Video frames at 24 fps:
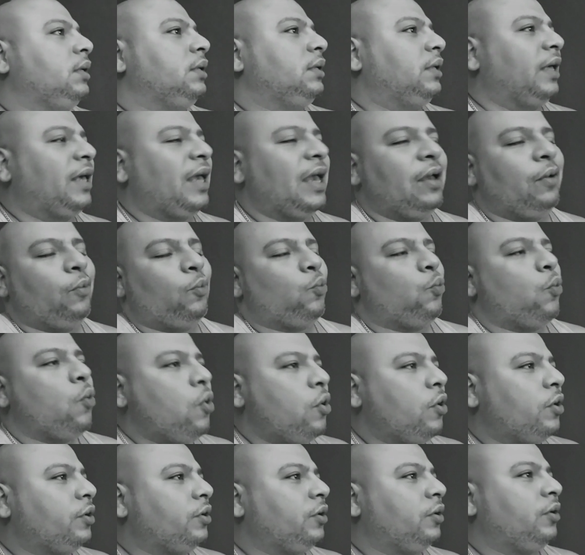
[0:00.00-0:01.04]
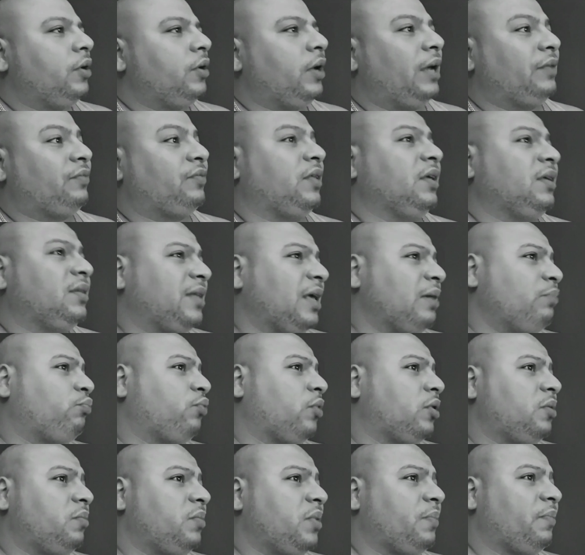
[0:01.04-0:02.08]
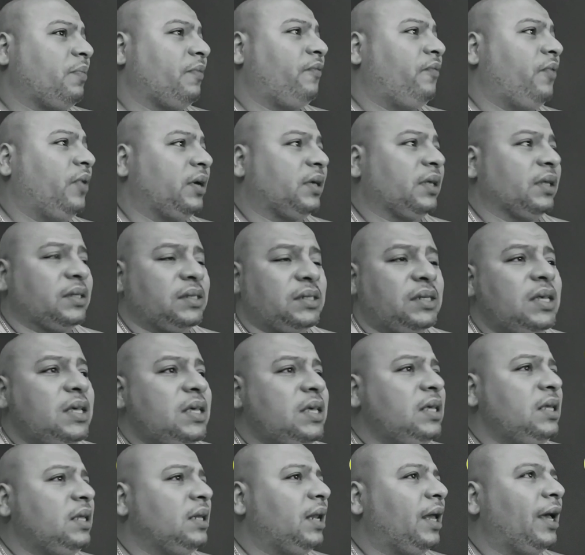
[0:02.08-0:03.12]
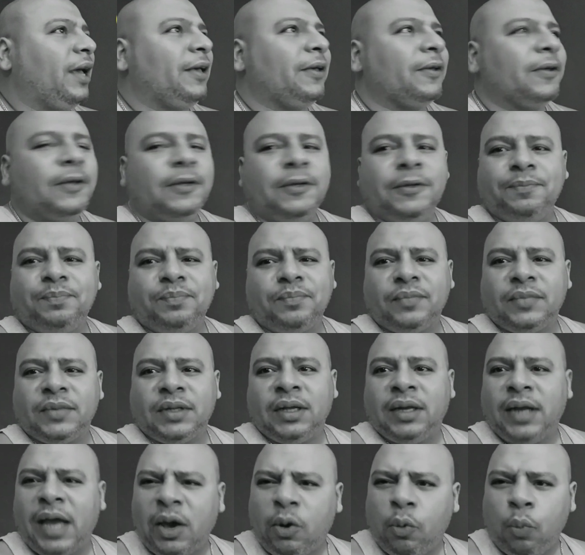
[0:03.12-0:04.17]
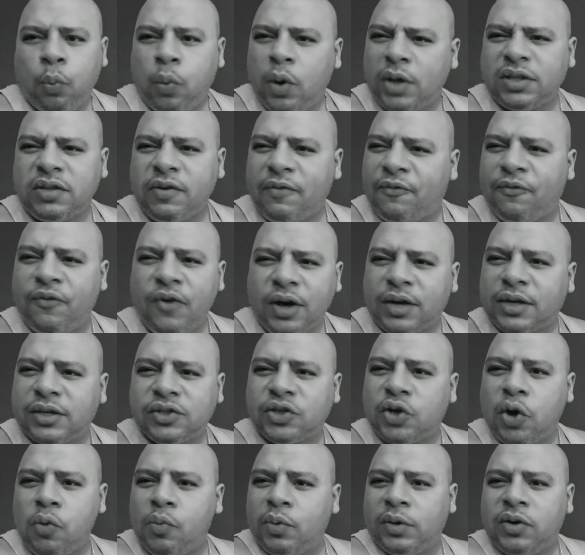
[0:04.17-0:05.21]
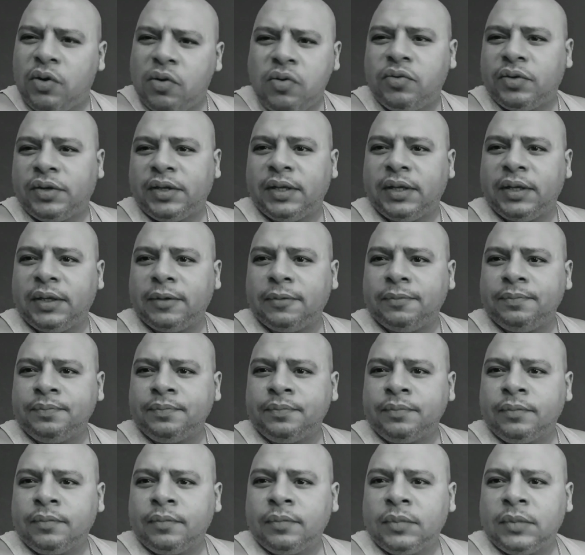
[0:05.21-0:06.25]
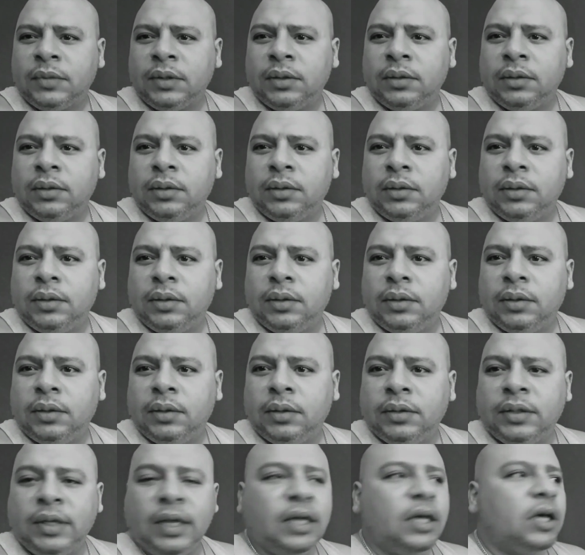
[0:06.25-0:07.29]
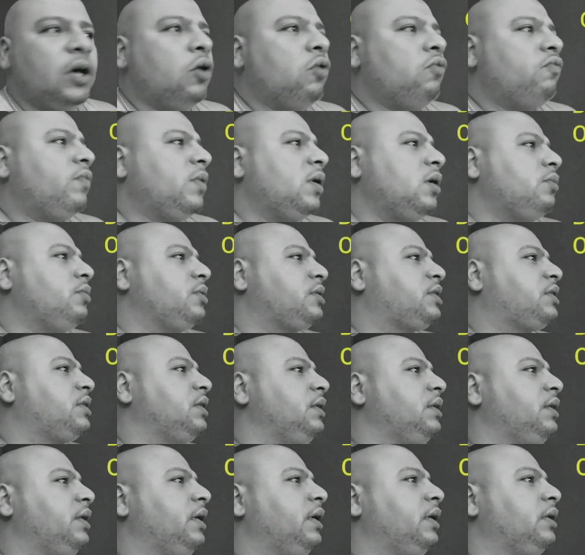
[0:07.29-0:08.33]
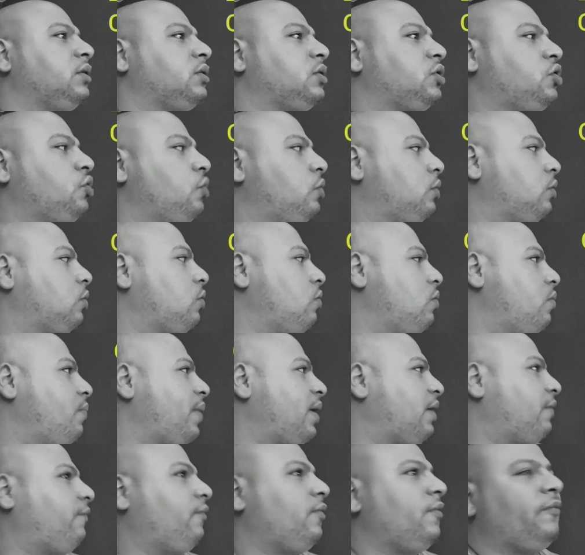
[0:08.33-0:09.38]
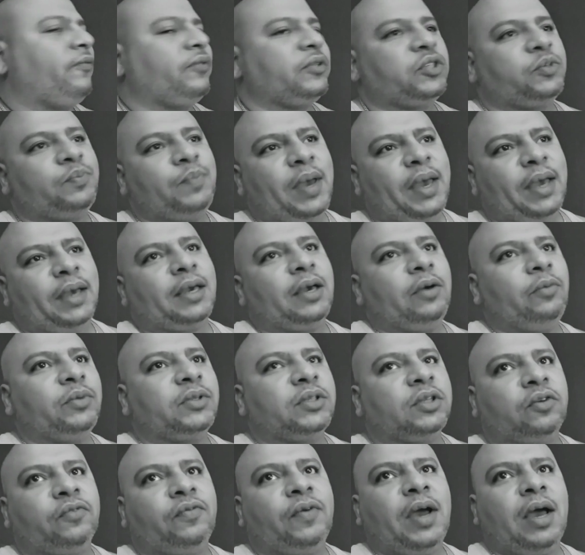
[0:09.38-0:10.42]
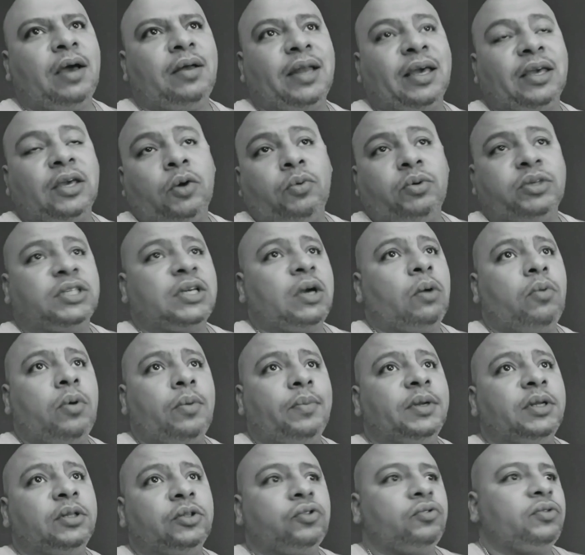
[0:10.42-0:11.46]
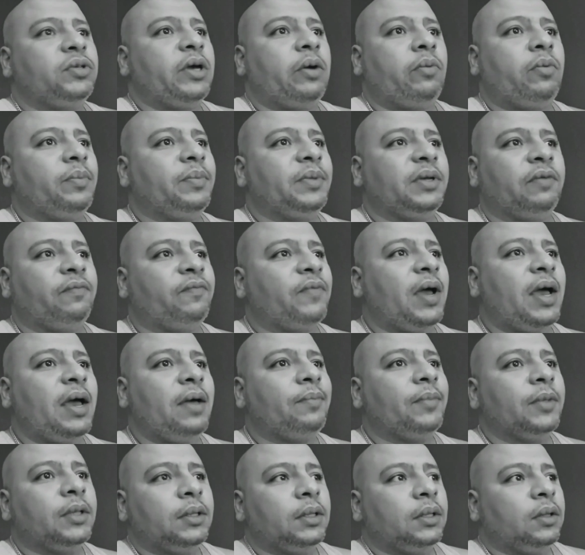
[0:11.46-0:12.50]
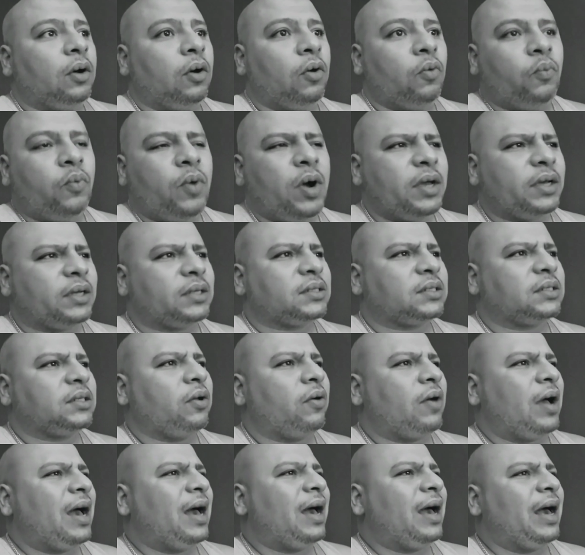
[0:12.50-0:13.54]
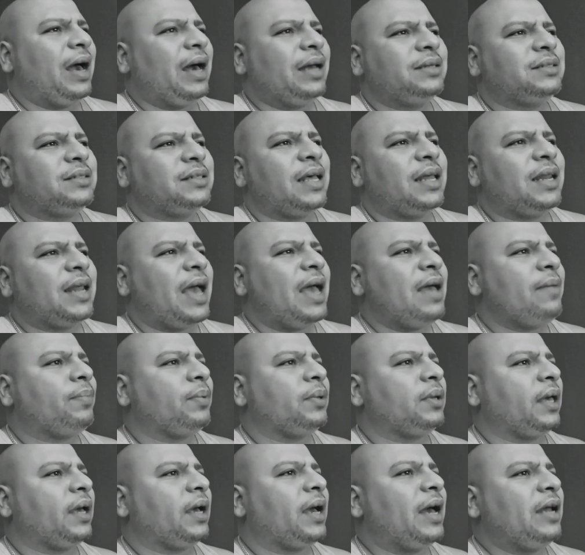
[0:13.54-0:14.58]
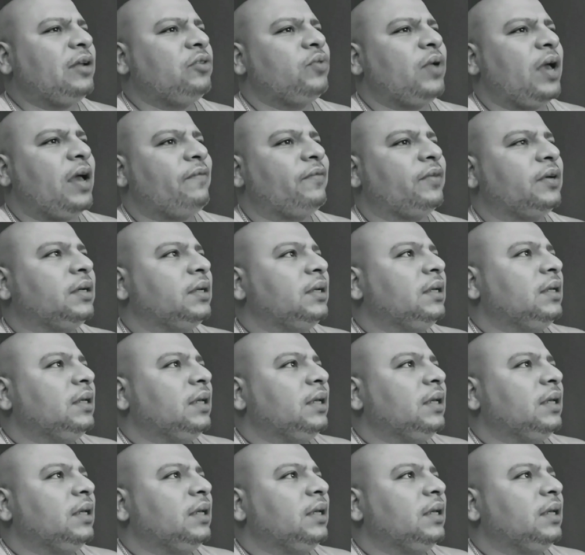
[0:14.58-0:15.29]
They gave him water. I think they brought him up a fucking tea. Like what the fuck is going on here? Then Ill Will was sitting there going back and forth with smacking with the crowd. Like, yo, what y'all want me to do? Y'all want me to rap or what? Because, yo, how does that happen? Like, how do you have a